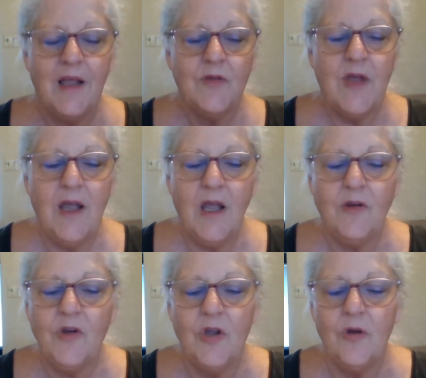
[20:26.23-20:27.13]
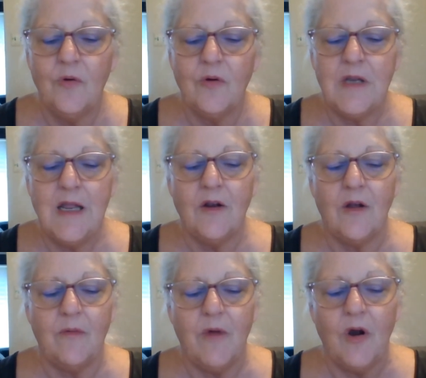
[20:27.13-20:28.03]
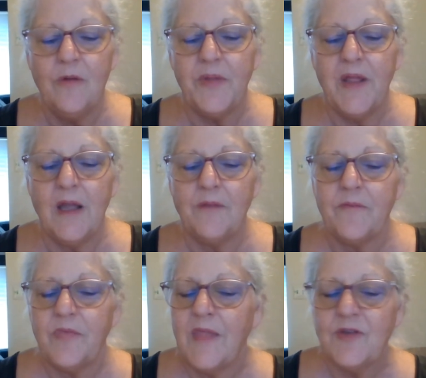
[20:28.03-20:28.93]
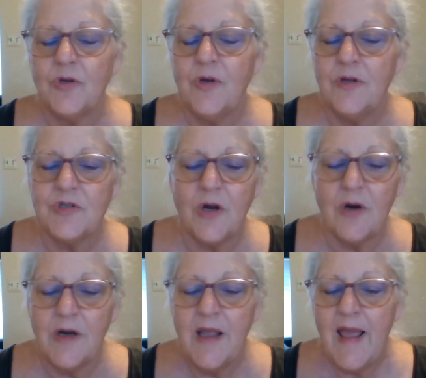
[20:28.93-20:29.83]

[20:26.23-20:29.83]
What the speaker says: And you get a herb plant, that's a good start.